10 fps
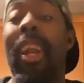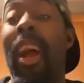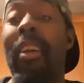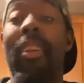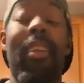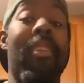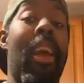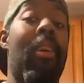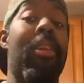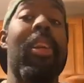I know that
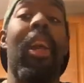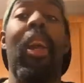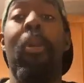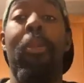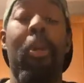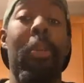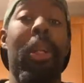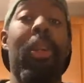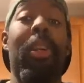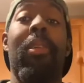sounds terrible, but
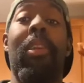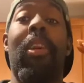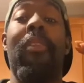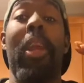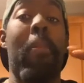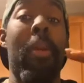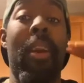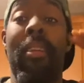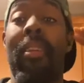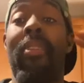you deserve the
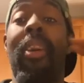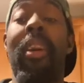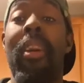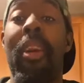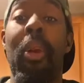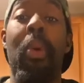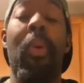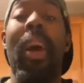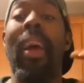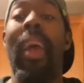biggest fuck you,
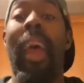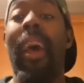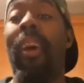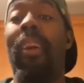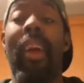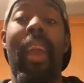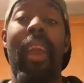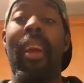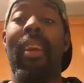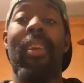L,
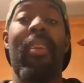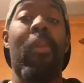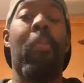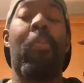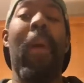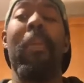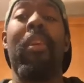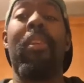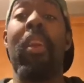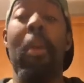and you probably
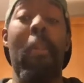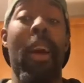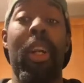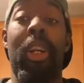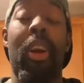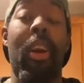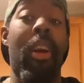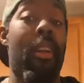deserve to get hit by a truck.